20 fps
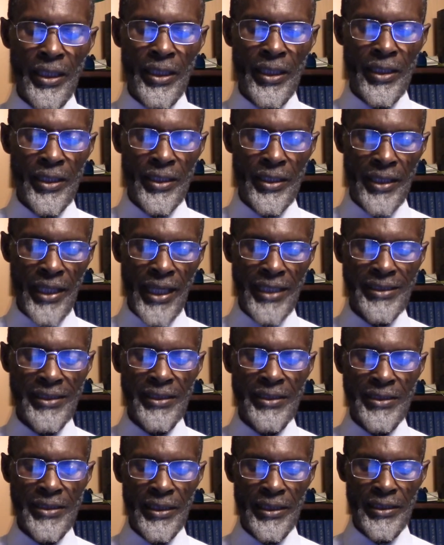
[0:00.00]
that
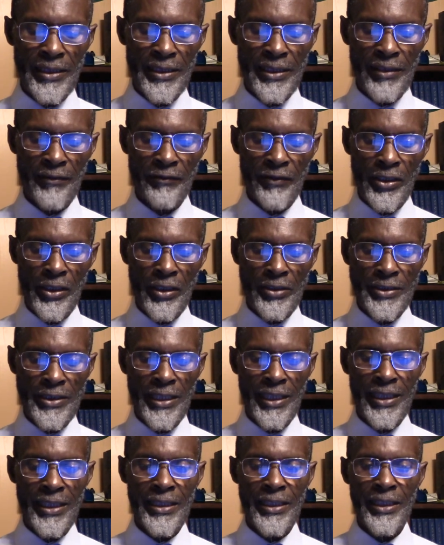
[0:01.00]
is giving us
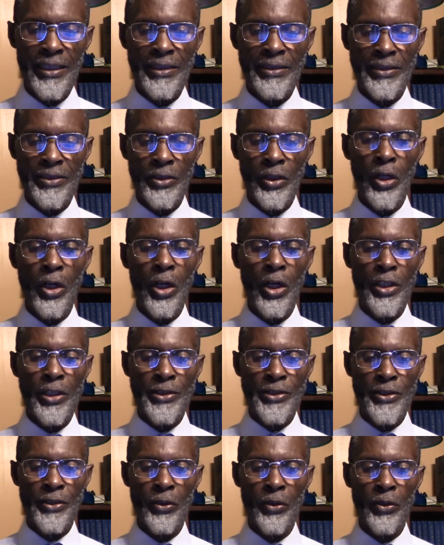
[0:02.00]
a hint
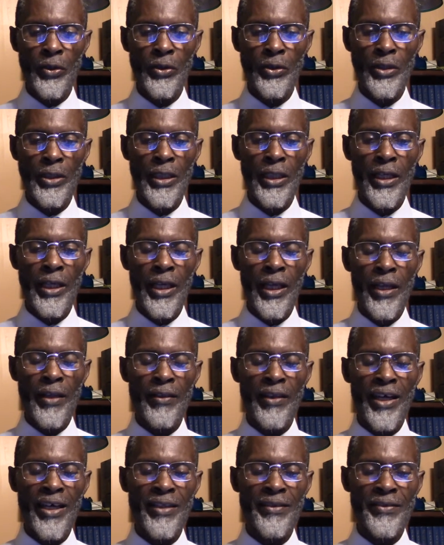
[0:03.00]
also
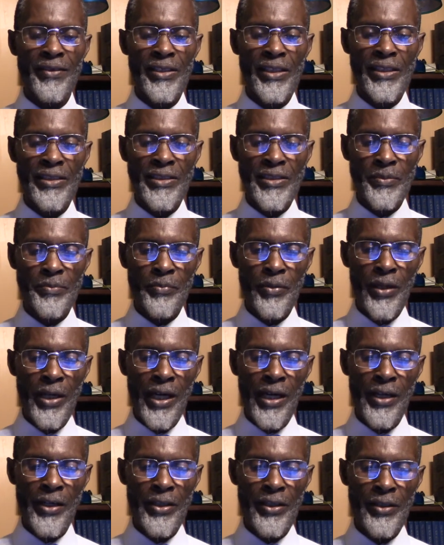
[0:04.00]
that these
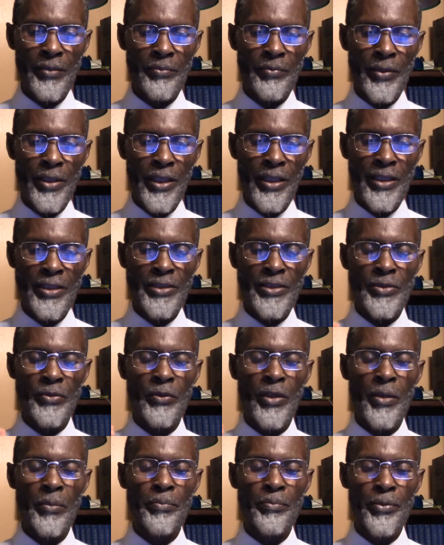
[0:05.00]
prayer, prayers
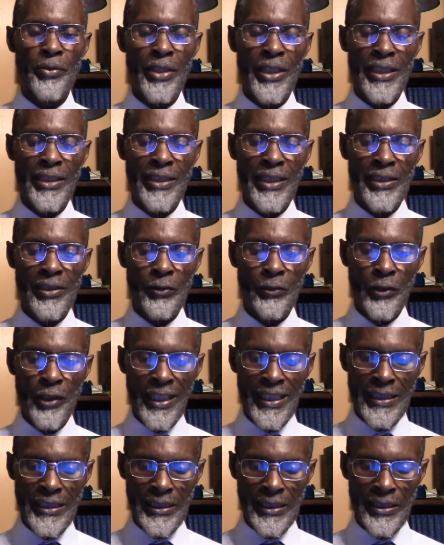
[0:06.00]
were prayed
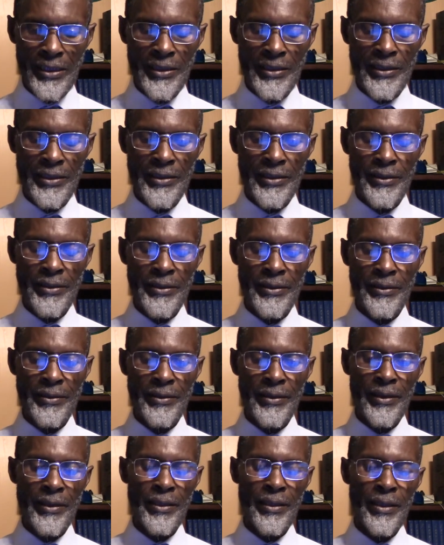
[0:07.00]
already.
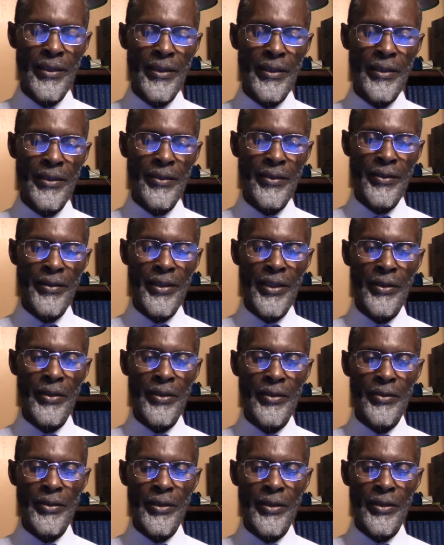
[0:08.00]

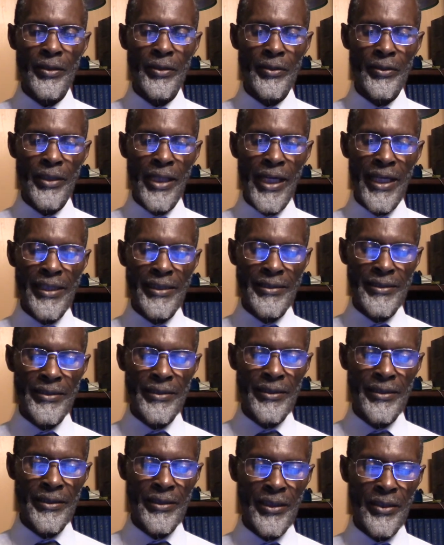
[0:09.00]
They right?
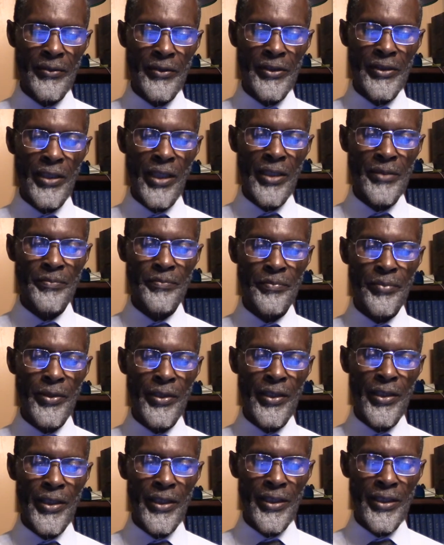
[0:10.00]
They were not
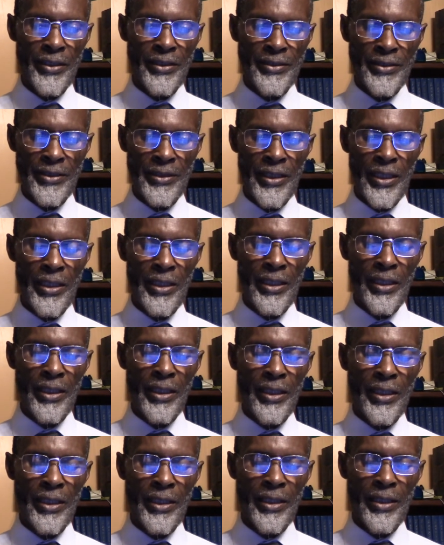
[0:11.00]
prayers
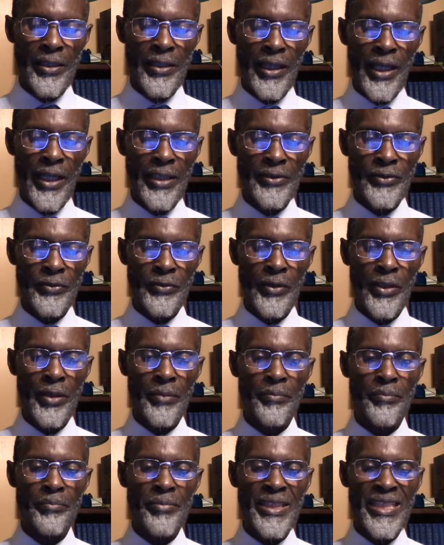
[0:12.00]
that were
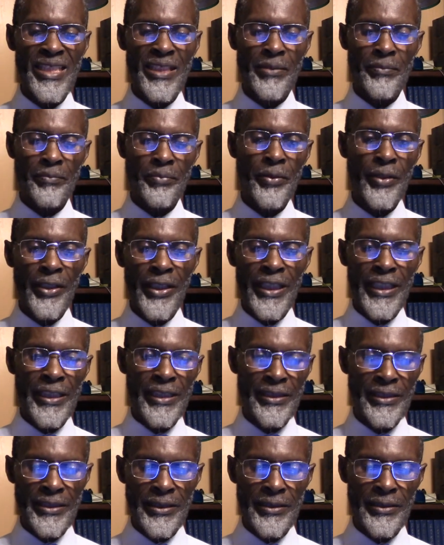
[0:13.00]
being prayed.